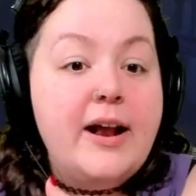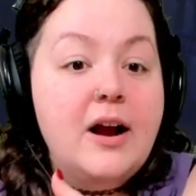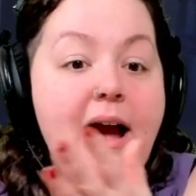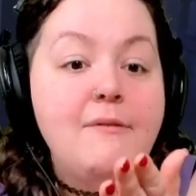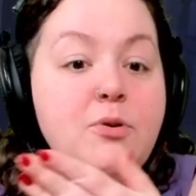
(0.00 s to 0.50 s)
or
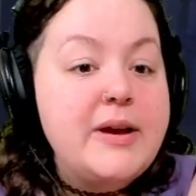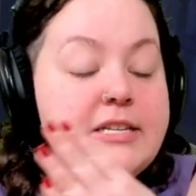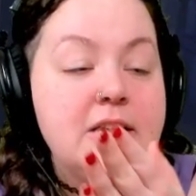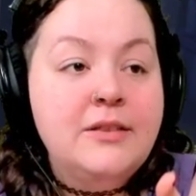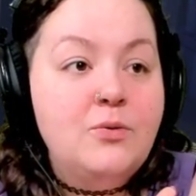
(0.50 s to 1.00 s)
after we had
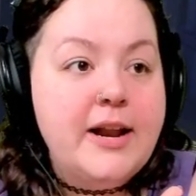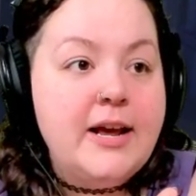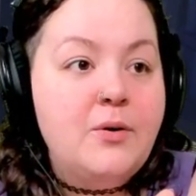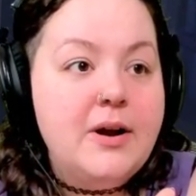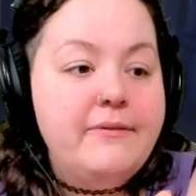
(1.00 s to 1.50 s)
done their wedding
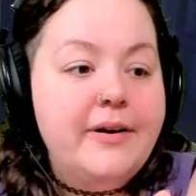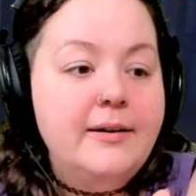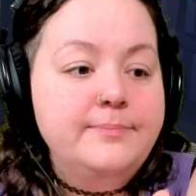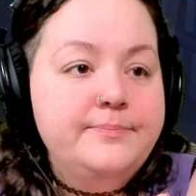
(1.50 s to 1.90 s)
or whatever.